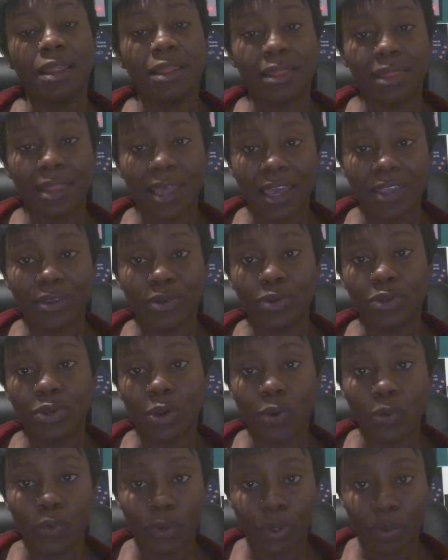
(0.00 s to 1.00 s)
that you
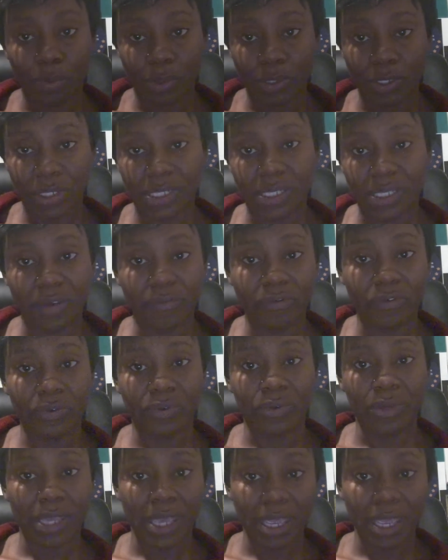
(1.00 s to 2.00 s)
don't want to put yourself through
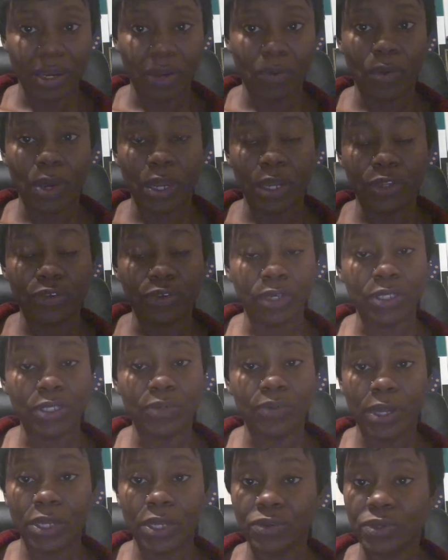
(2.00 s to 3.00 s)
in a wedding dress.
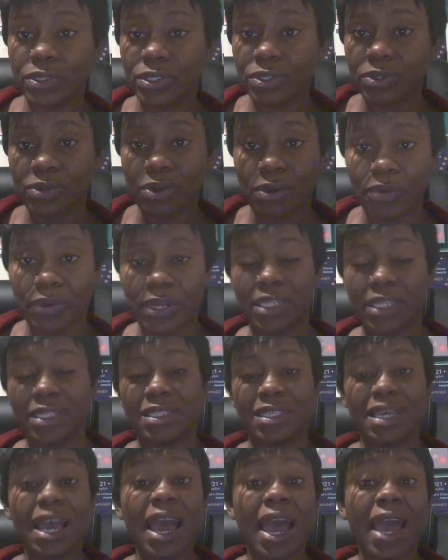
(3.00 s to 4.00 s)
A wedding dress is already
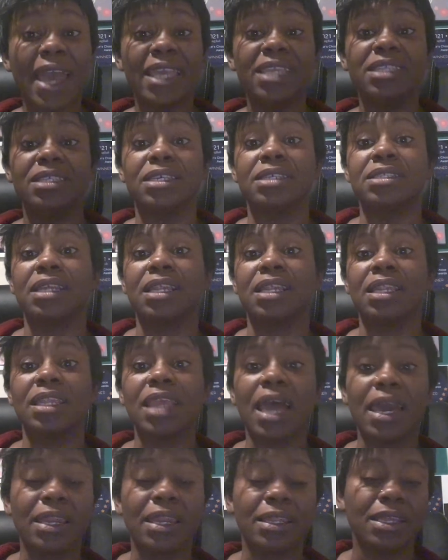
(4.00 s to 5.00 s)
tight. There's a
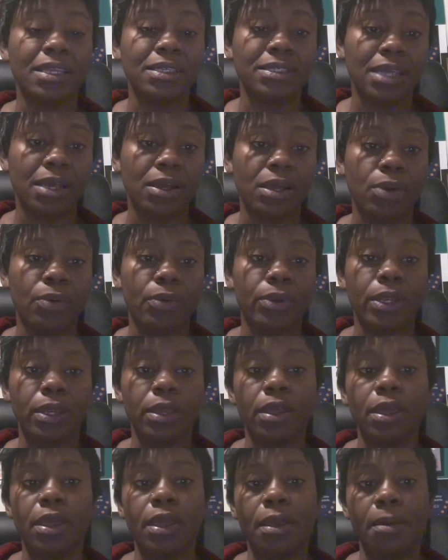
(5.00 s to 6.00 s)
lot of things that go with it.
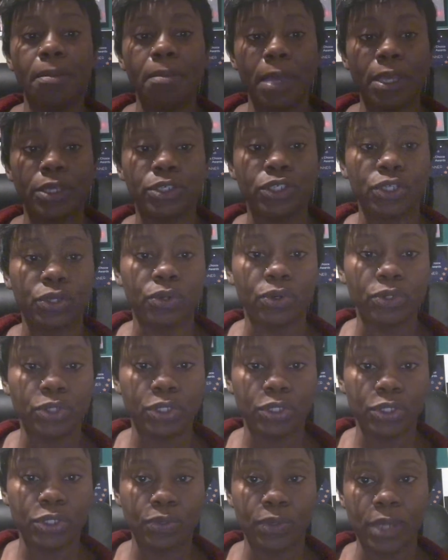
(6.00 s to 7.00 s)
Make sure
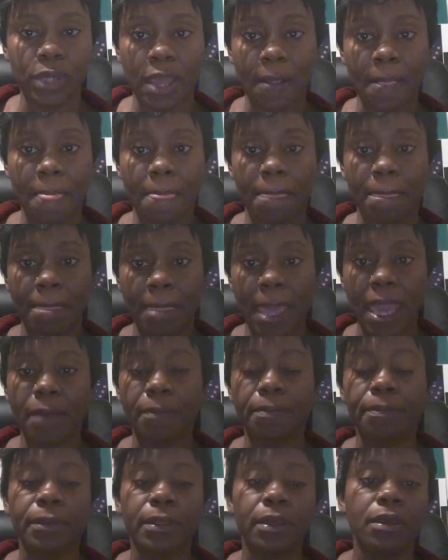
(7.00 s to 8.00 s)
to do that. Now,
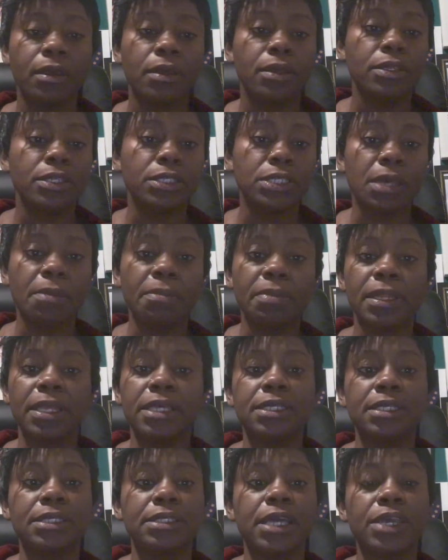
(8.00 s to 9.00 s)
some
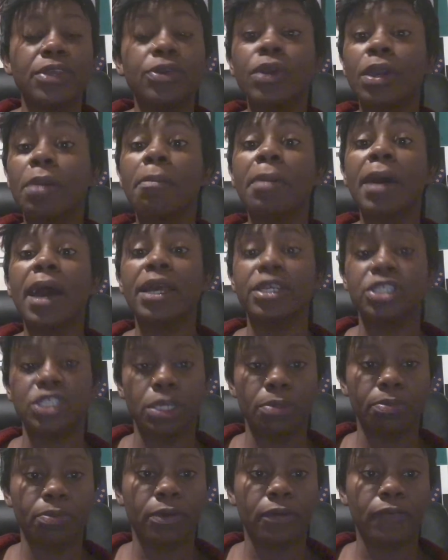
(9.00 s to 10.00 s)
places that you can buy
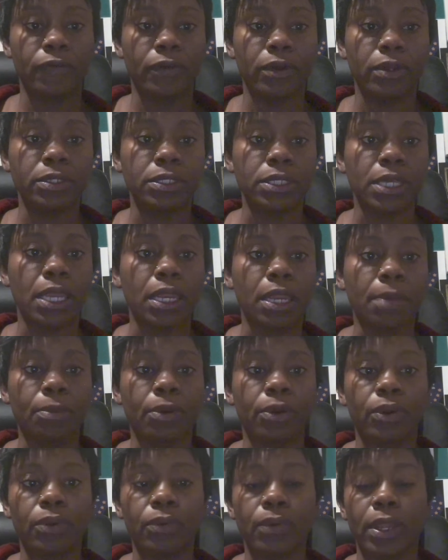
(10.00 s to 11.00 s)
shapewear from, and I'm
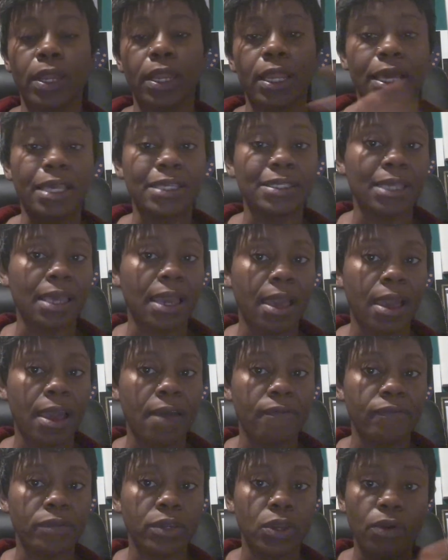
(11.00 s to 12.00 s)
going to run, like I said, I
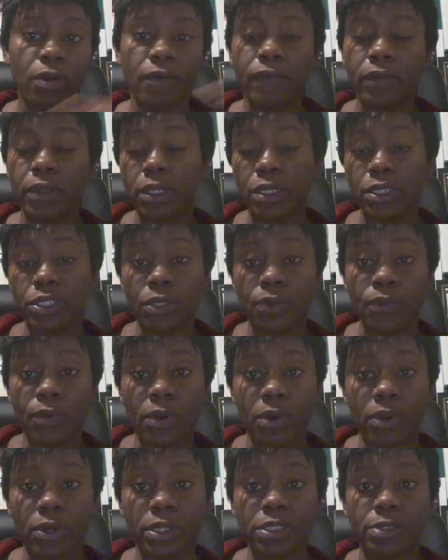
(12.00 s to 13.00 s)
have no affiliation
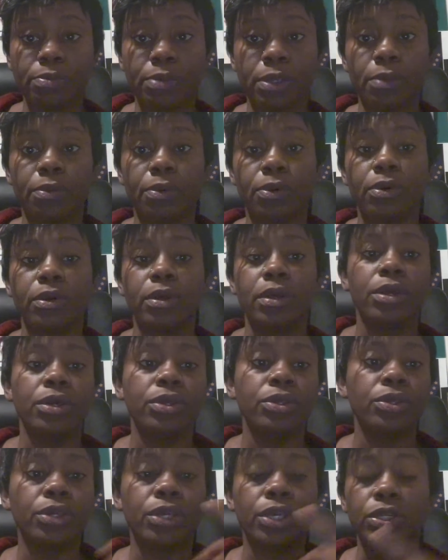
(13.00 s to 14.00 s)
with all these people.
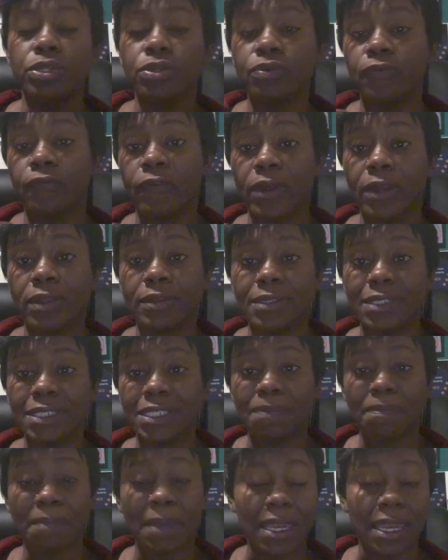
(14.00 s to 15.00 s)
You can do
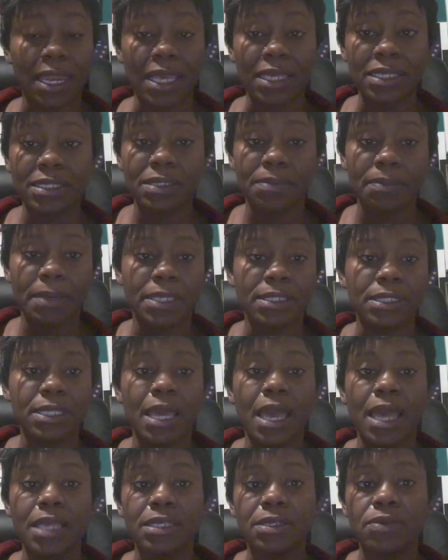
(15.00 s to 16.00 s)
Spanx that
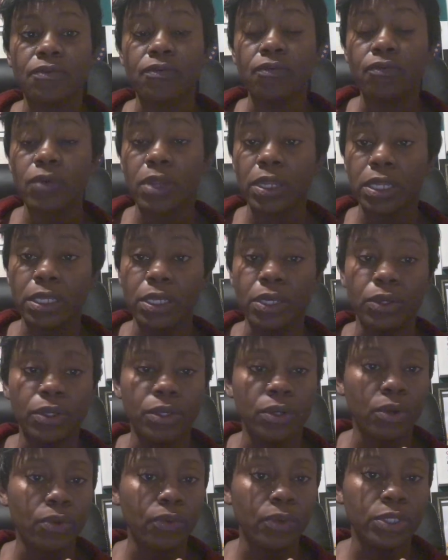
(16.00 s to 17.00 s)
has a really good
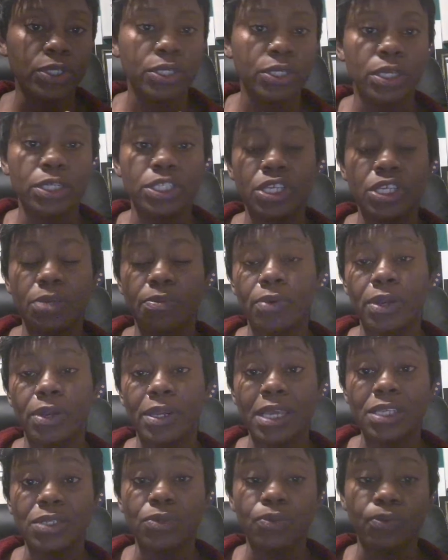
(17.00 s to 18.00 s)
original shapewear
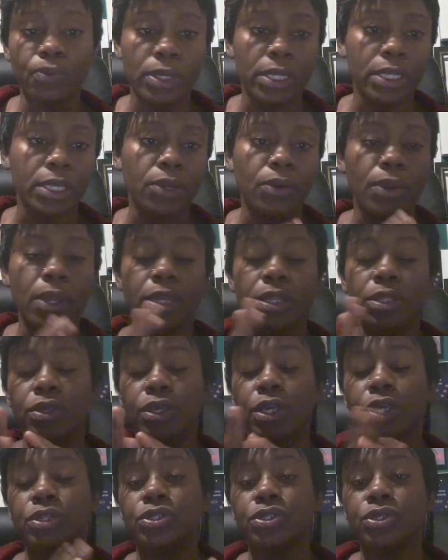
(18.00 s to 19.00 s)
that's really great. You
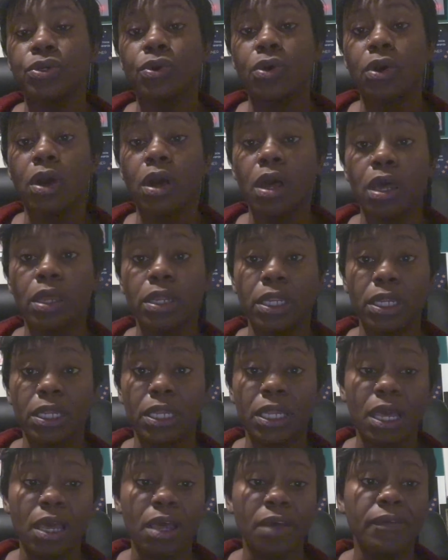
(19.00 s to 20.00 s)
can do Honey
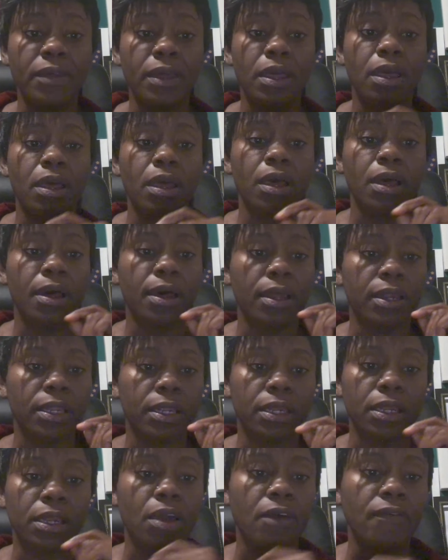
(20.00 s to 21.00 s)
Love.
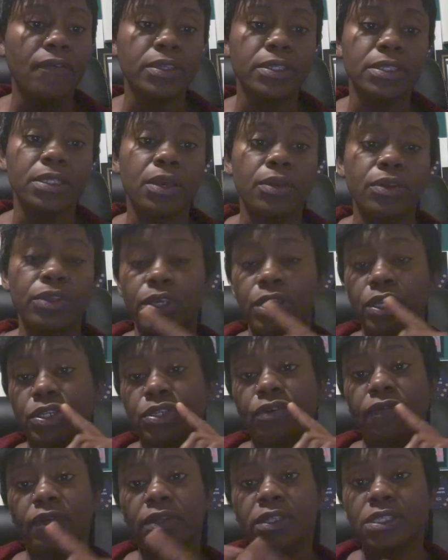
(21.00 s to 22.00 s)
Honey Love is now, you can
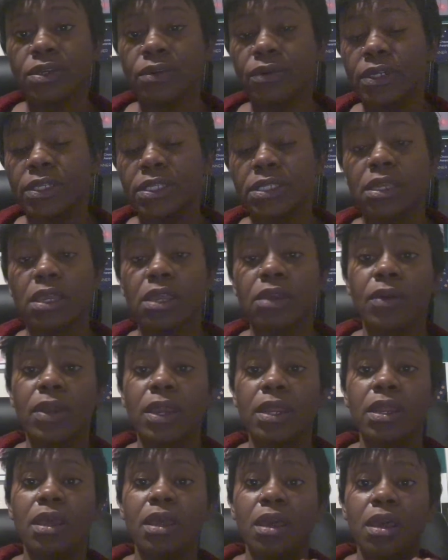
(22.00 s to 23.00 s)
do Victoria's
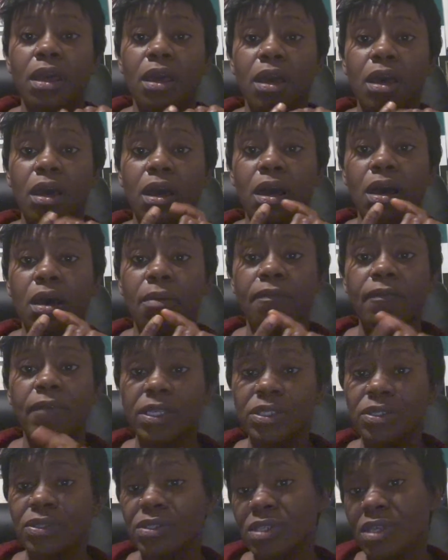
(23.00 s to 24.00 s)
Secret.
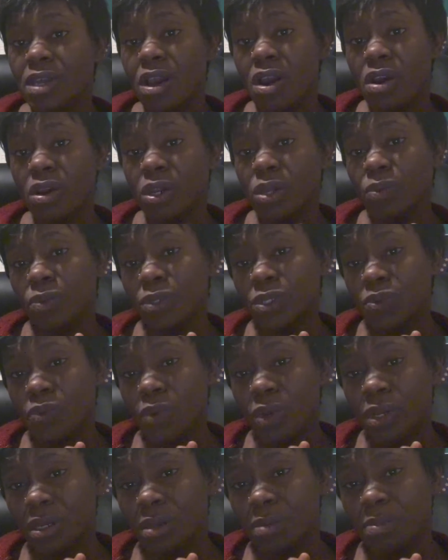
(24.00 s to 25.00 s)
Factories of Hardy was
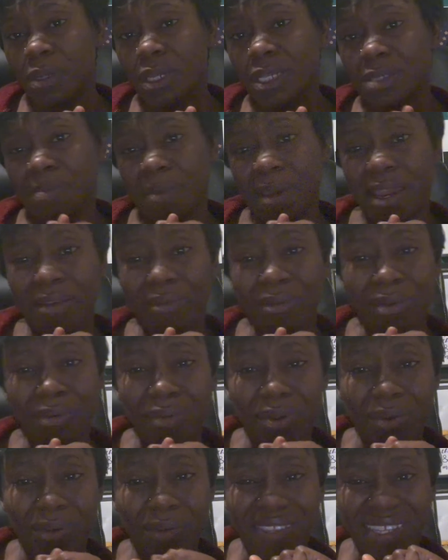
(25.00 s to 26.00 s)
one of the places, but I don't
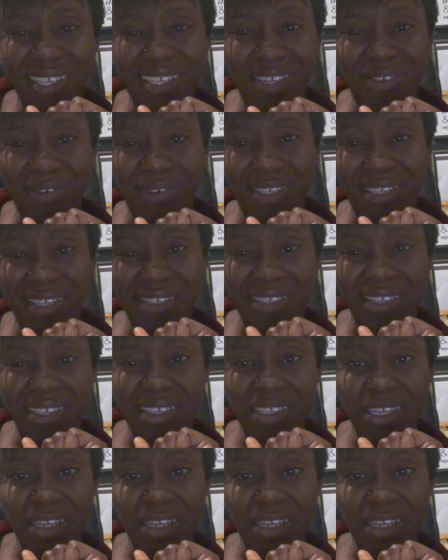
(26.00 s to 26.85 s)
even know if they still exist